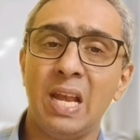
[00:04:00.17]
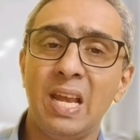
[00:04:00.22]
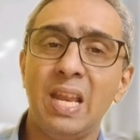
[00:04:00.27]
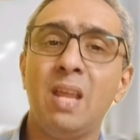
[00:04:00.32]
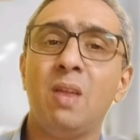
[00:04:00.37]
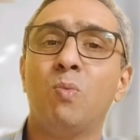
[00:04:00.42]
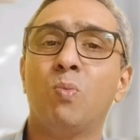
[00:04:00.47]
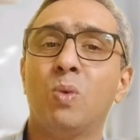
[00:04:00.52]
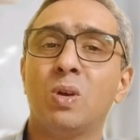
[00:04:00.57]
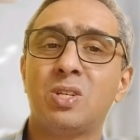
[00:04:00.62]

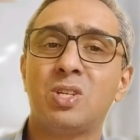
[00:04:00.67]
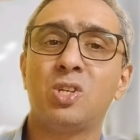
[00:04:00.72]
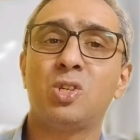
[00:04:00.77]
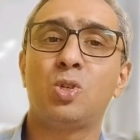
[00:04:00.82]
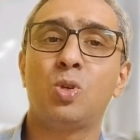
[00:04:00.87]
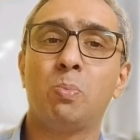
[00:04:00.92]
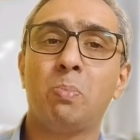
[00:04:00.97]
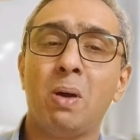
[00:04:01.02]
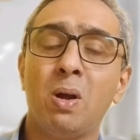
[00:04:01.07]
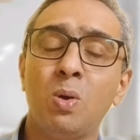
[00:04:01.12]
Delhi
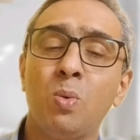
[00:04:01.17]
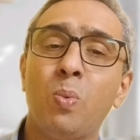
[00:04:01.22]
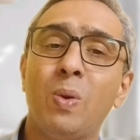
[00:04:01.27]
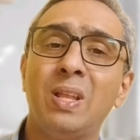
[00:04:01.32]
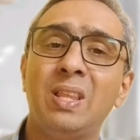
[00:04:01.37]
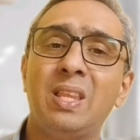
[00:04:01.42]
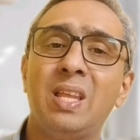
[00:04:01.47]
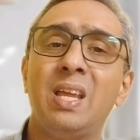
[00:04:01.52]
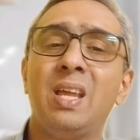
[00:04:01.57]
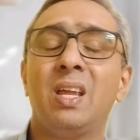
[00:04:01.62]
versus
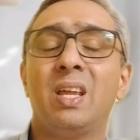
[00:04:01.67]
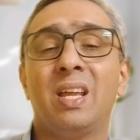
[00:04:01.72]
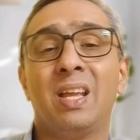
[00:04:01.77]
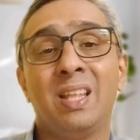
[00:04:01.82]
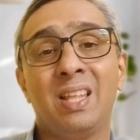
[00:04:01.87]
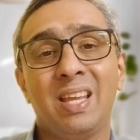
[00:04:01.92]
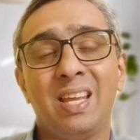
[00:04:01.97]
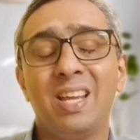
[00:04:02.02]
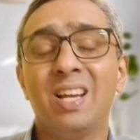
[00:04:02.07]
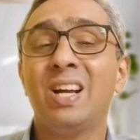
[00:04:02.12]
Subhangwati
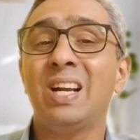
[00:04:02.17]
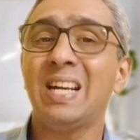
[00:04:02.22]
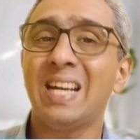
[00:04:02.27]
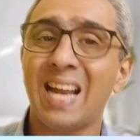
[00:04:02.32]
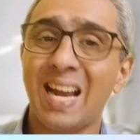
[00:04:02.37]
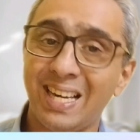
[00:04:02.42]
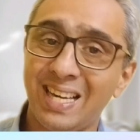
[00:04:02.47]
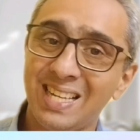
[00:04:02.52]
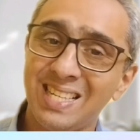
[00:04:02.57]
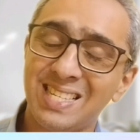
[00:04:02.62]
in the year
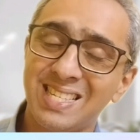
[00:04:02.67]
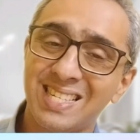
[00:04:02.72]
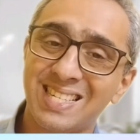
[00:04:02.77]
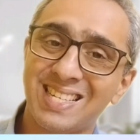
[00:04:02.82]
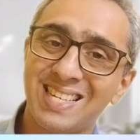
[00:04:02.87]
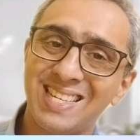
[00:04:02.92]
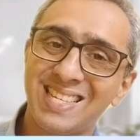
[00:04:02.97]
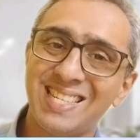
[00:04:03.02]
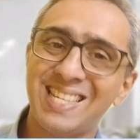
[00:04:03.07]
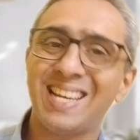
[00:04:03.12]

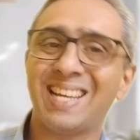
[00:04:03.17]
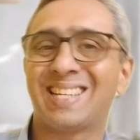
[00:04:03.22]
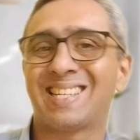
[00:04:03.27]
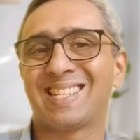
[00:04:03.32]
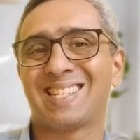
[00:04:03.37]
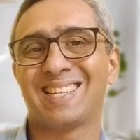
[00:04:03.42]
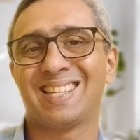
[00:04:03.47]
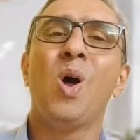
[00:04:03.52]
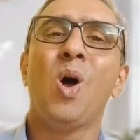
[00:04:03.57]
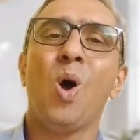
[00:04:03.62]

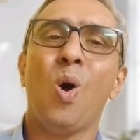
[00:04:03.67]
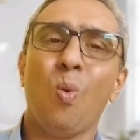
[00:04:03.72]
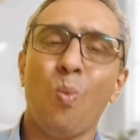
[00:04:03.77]
1966.